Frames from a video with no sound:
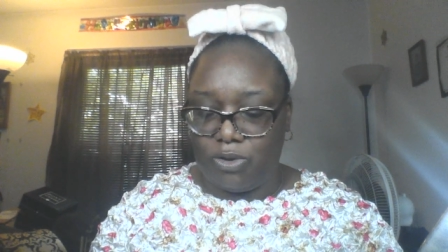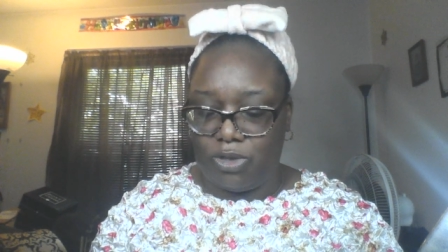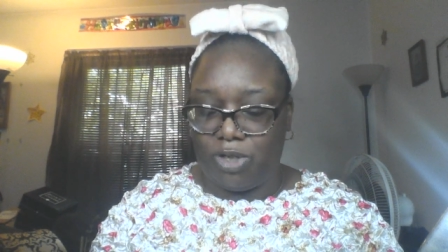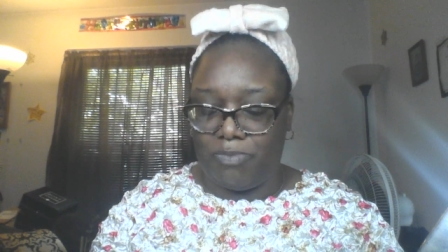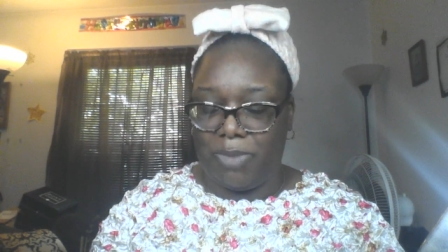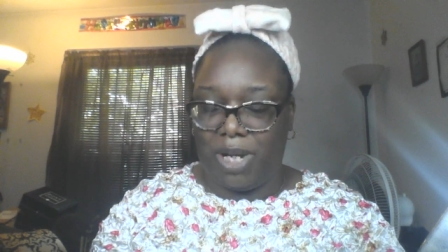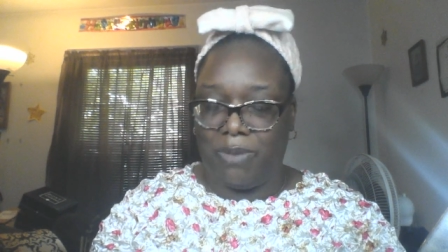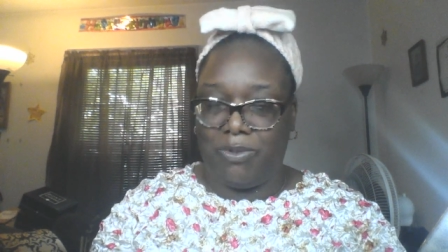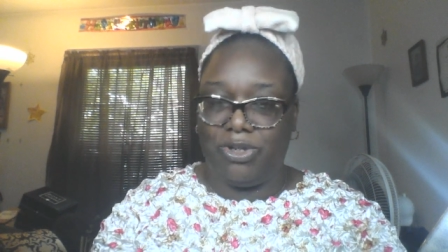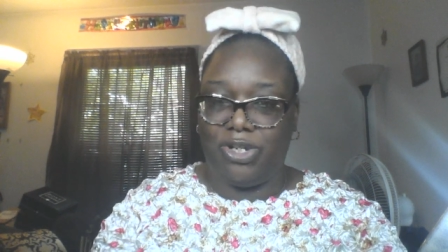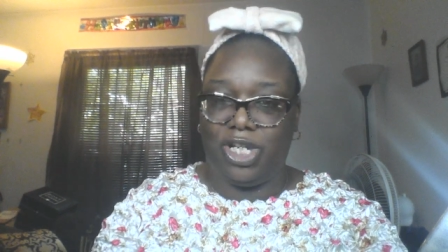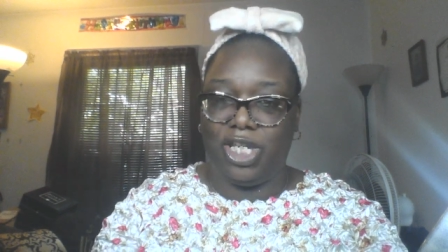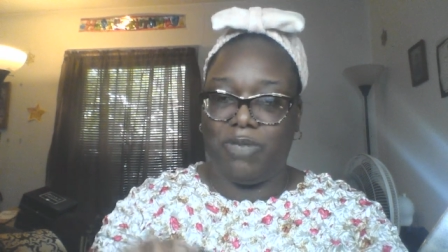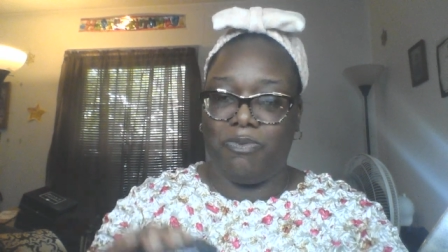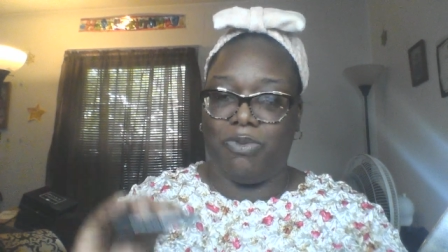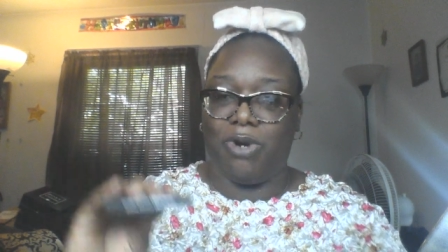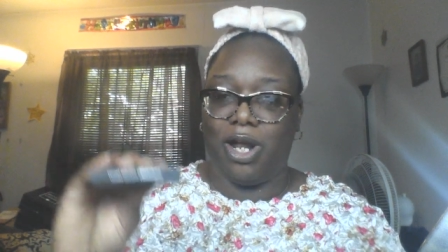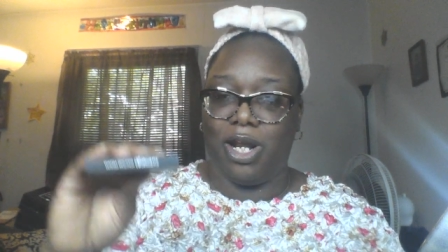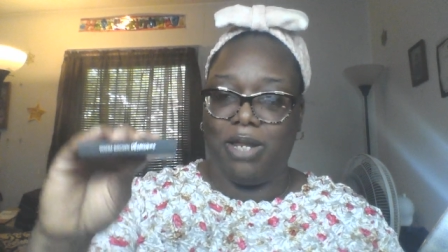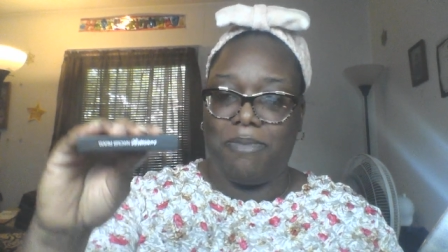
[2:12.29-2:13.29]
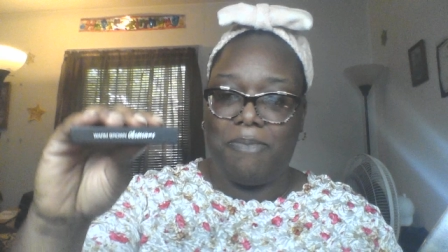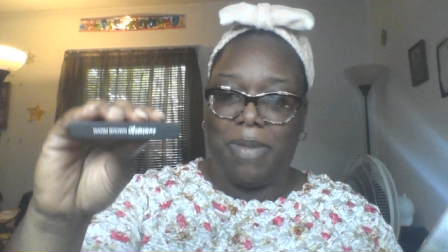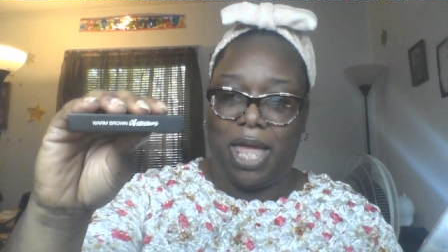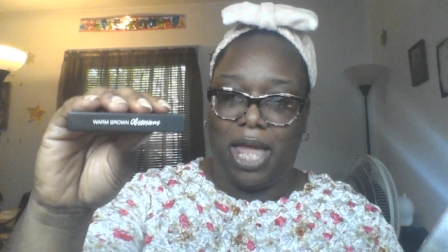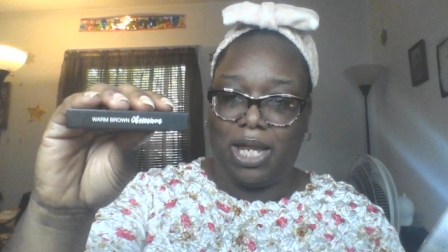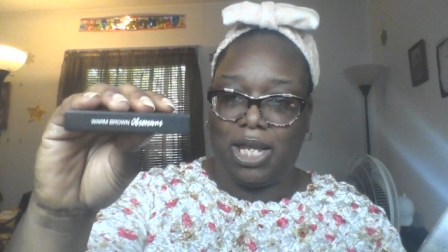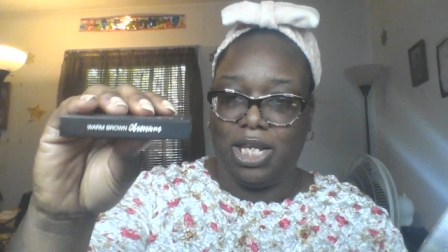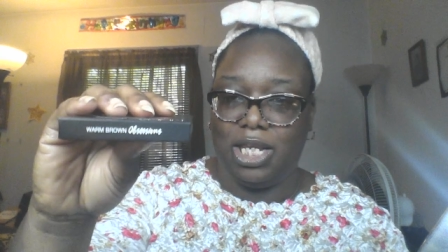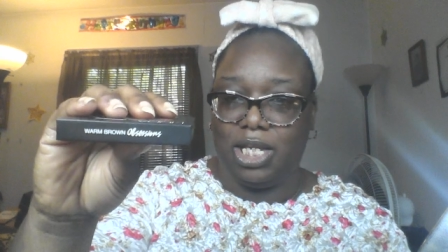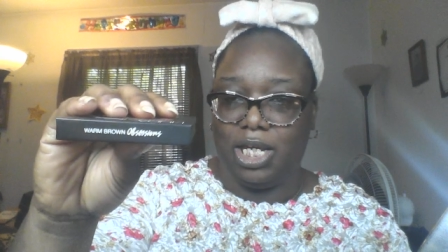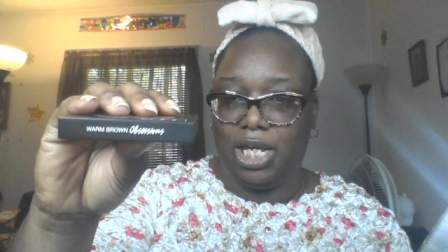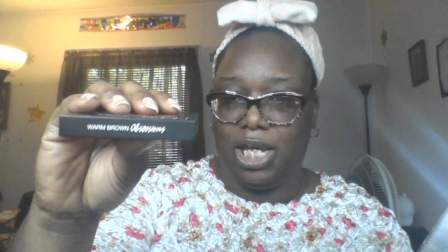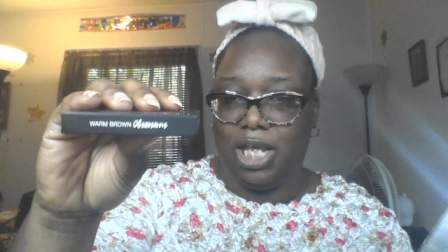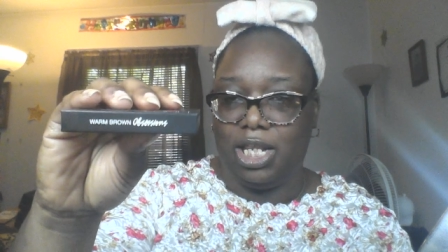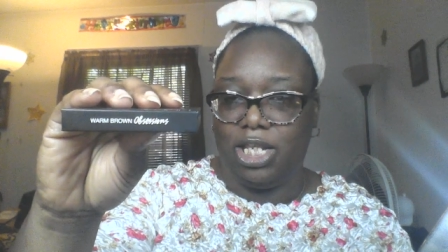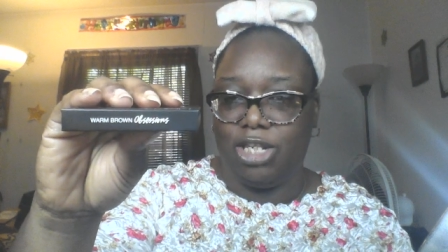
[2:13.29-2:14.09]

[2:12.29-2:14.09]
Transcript: So maybe she's brought it back. And again,